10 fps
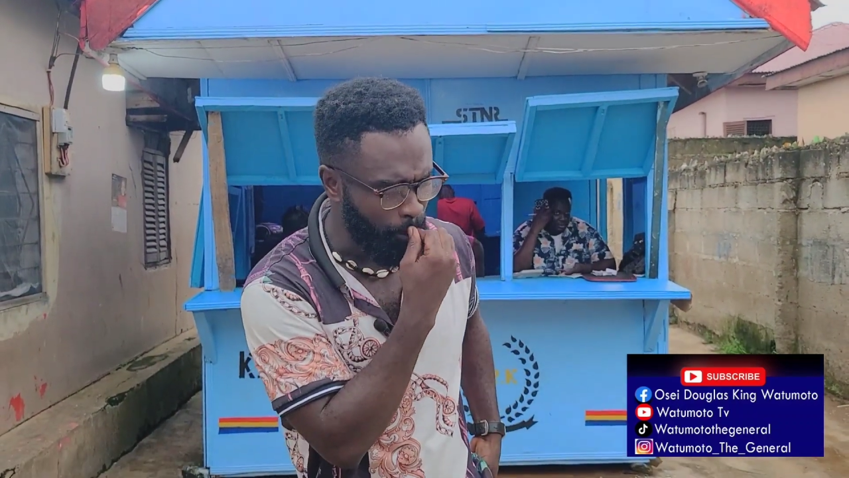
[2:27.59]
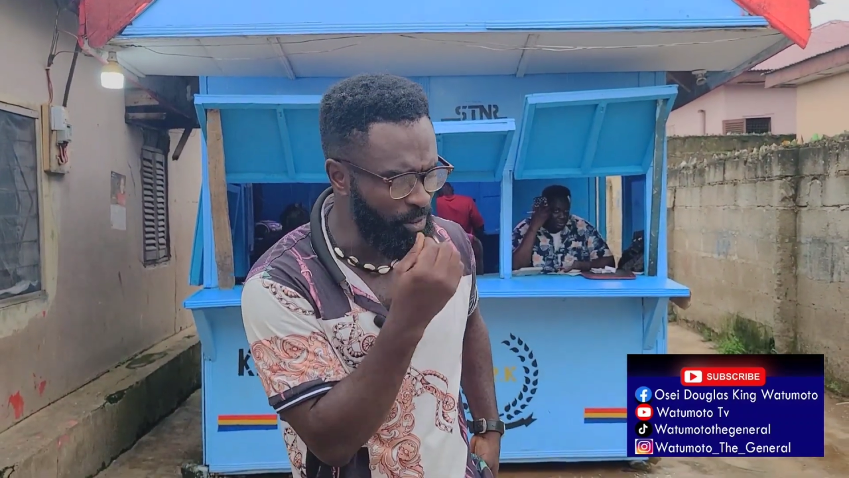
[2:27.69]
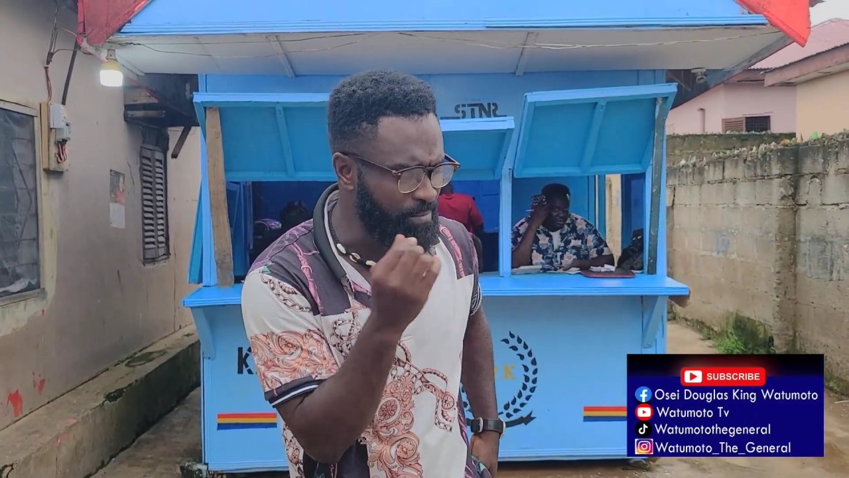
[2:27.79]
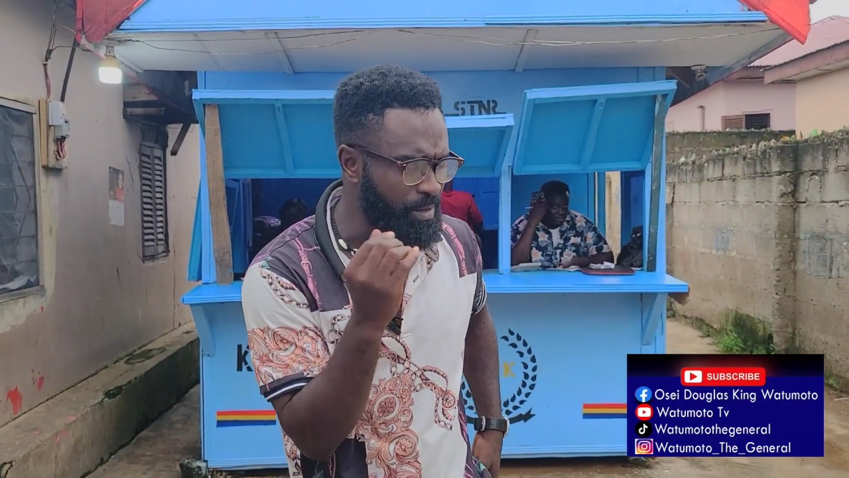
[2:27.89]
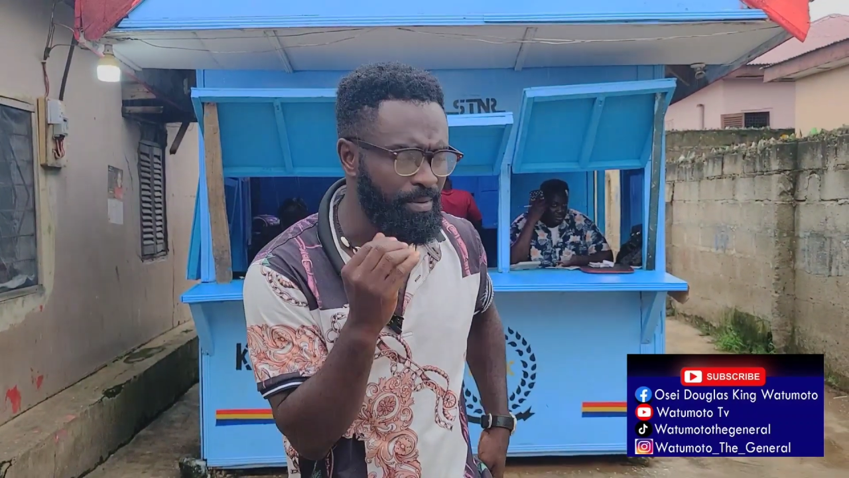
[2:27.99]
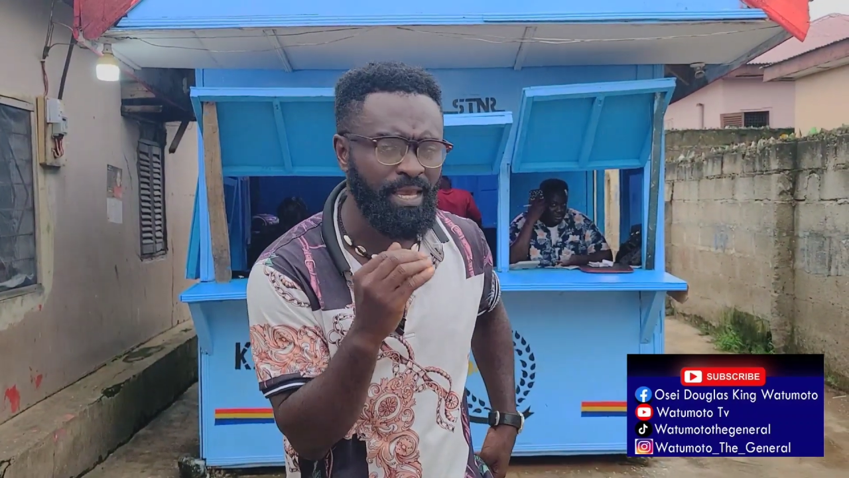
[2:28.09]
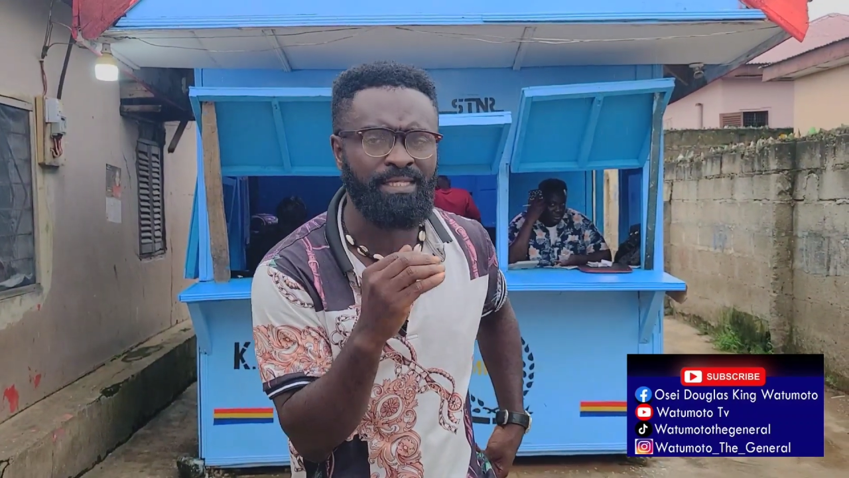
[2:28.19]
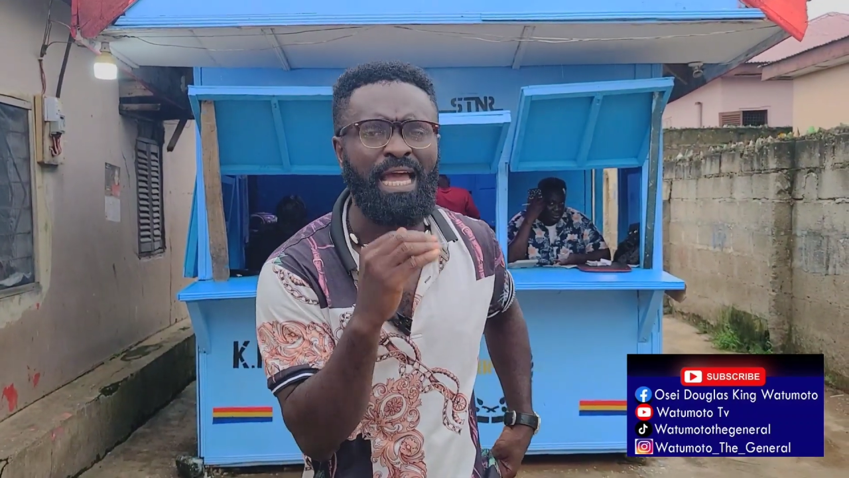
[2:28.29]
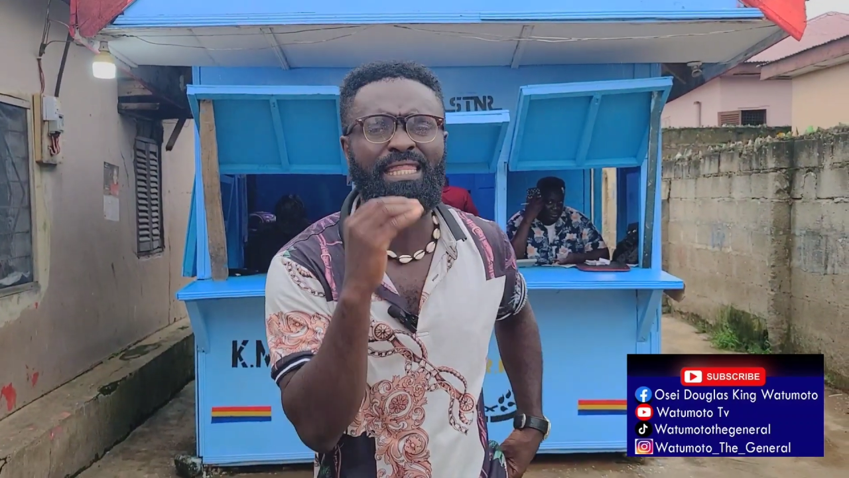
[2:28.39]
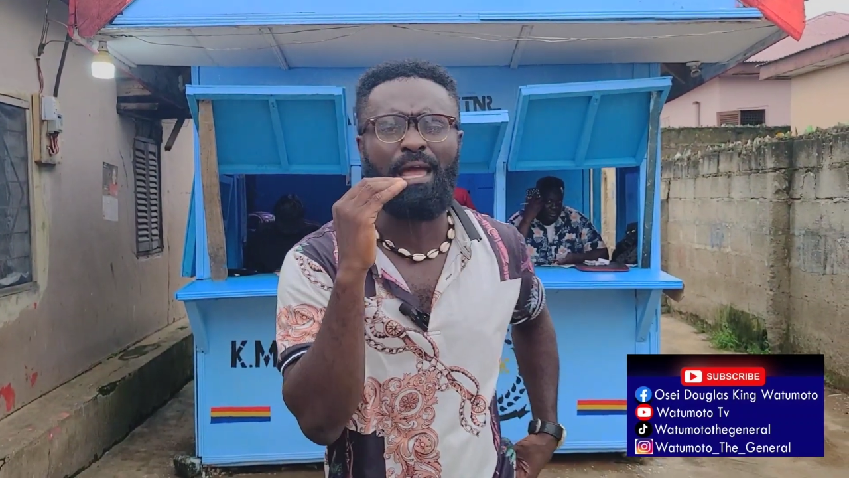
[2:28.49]
oni bibi e
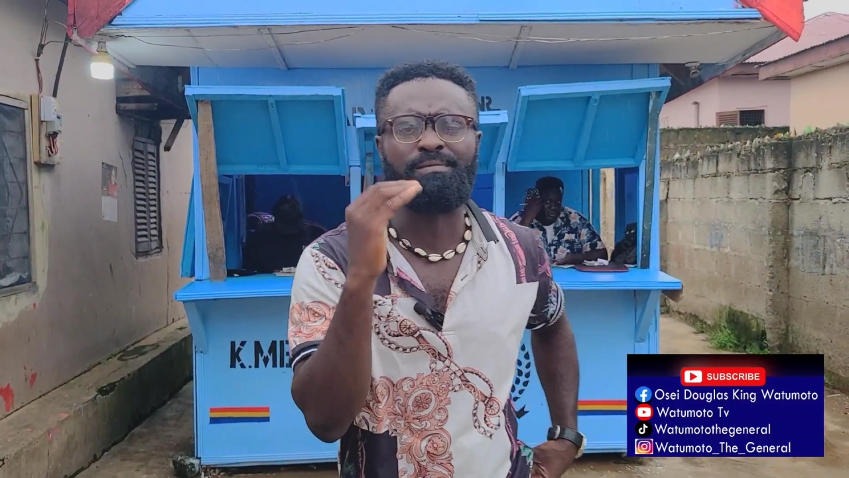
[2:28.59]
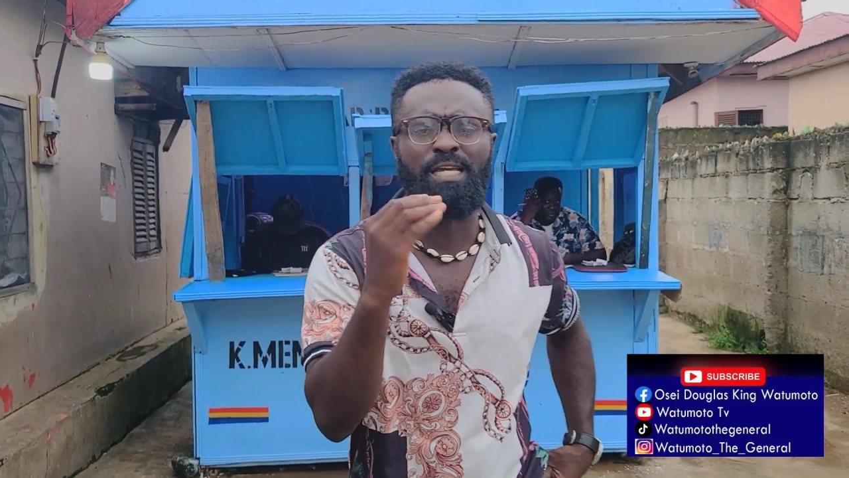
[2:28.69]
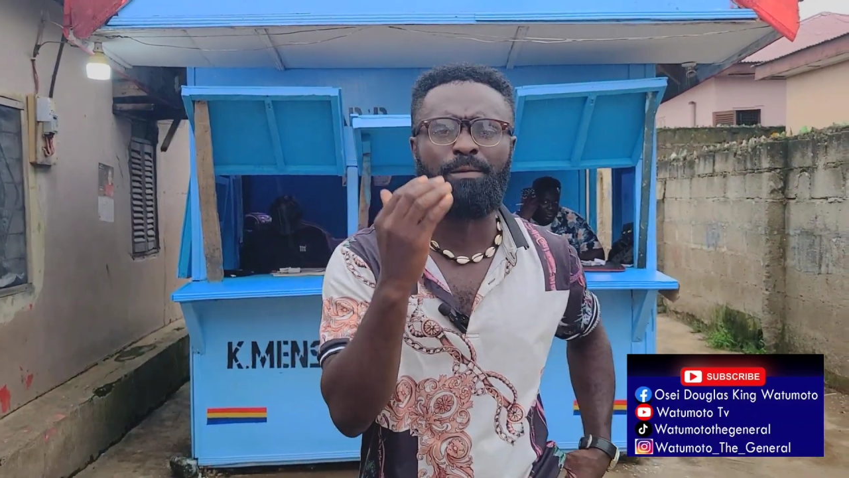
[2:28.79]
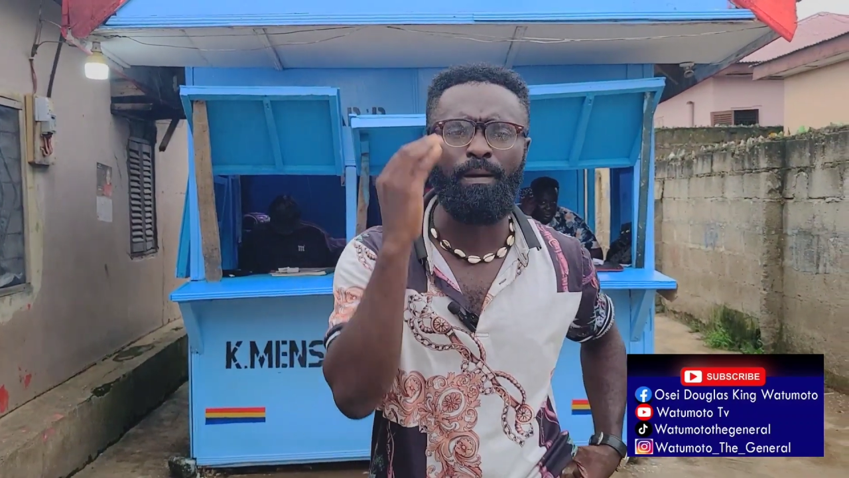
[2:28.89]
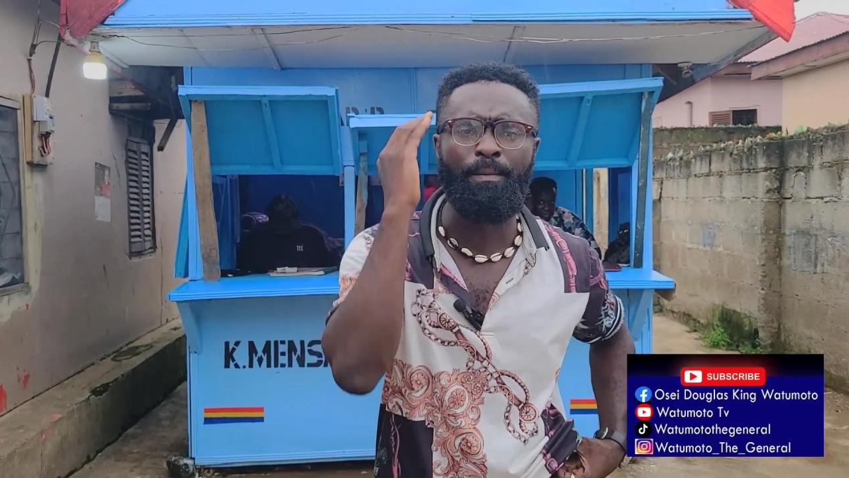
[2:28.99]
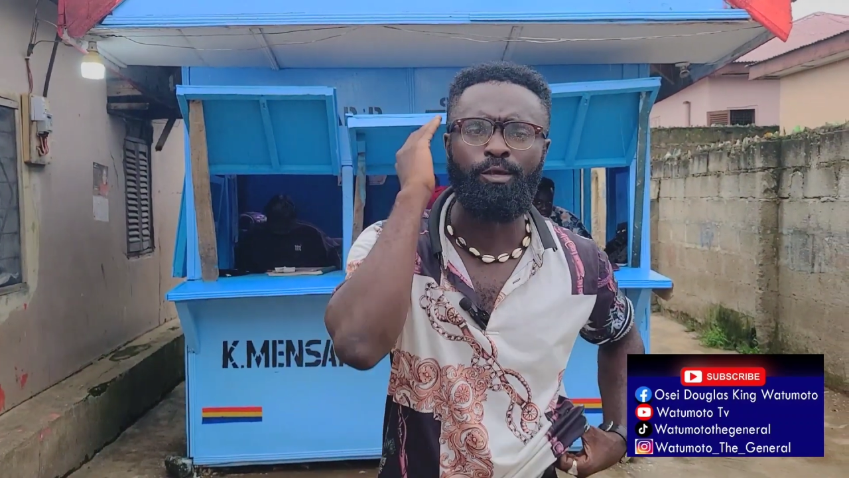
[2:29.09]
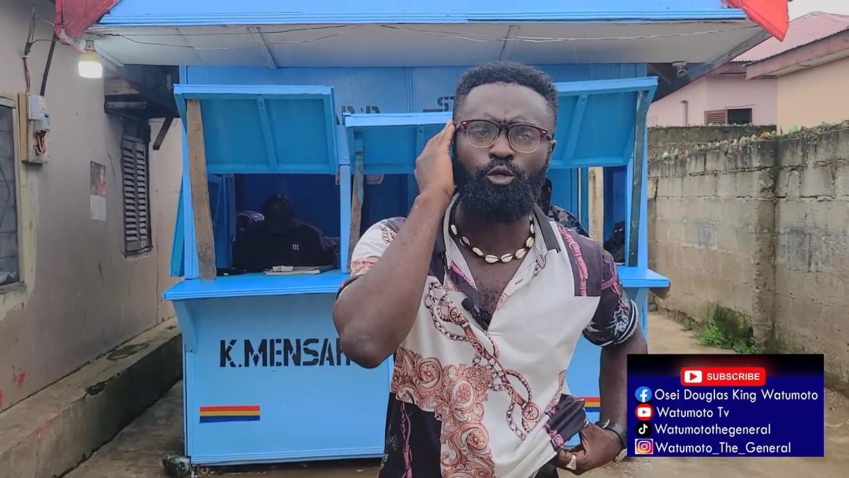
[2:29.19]
side time se nipa be